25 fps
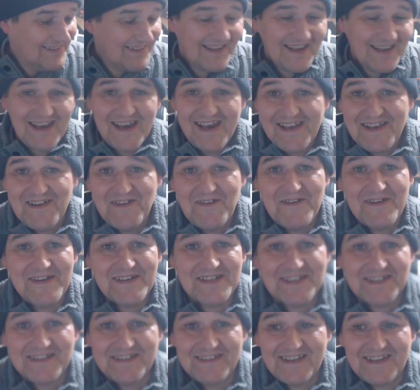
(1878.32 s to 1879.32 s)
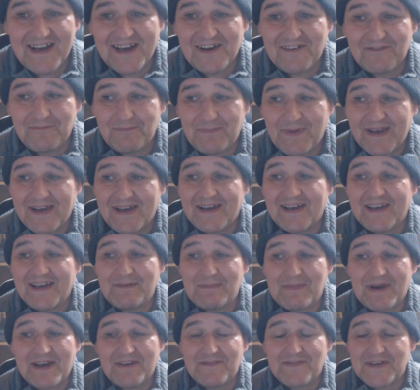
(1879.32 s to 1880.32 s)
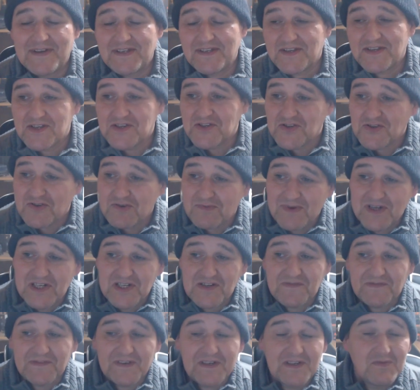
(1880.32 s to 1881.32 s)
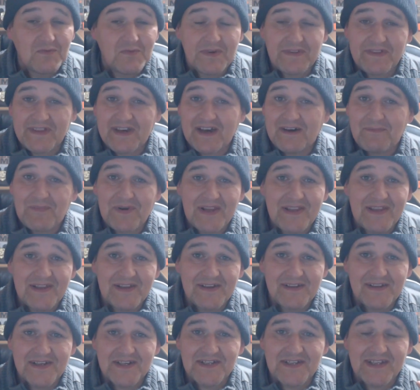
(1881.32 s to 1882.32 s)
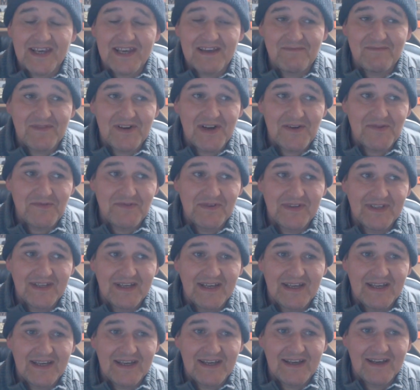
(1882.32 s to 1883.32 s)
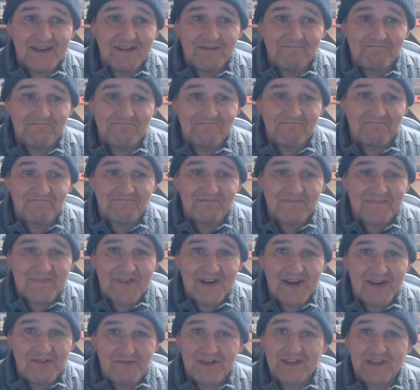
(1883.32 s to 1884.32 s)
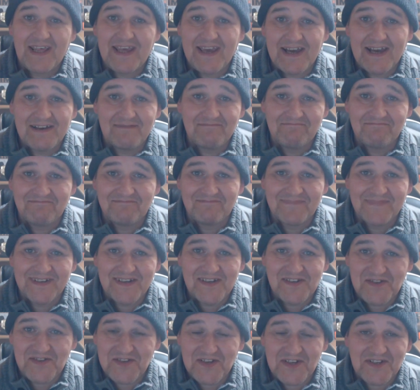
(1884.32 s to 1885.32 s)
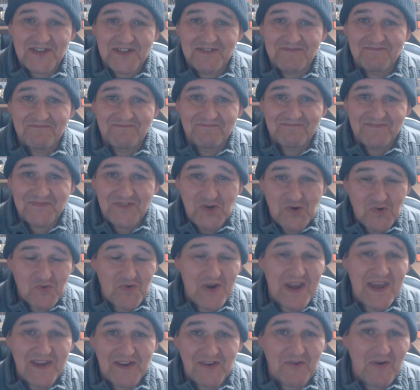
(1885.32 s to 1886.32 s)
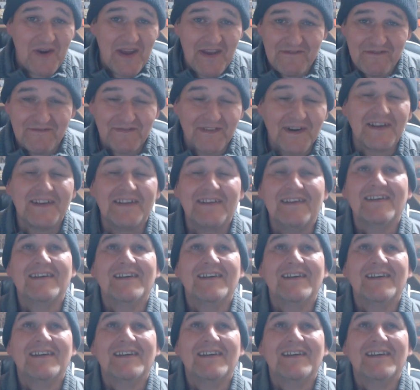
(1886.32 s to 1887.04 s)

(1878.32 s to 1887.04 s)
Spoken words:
I know it's daft, but I am having so much fun with that printer this time round. I really am. It's just great, great fun.